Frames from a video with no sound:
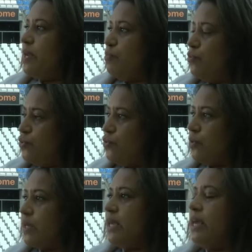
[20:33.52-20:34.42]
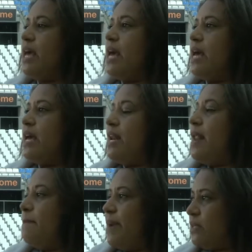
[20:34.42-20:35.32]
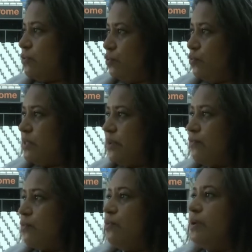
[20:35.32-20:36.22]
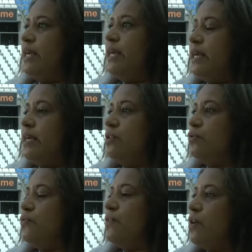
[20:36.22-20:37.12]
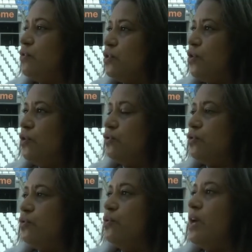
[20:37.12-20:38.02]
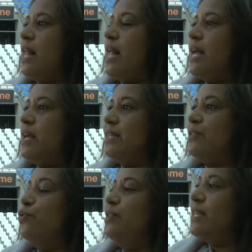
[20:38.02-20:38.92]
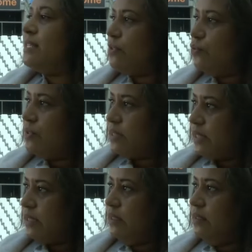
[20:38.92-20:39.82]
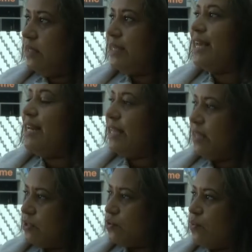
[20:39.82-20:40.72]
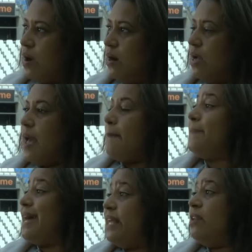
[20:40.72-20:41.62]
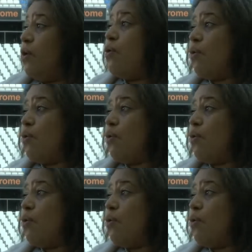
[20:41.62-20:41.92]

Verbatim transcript: This has allowed us to continue measuring the impact that we've been having and do everything we can to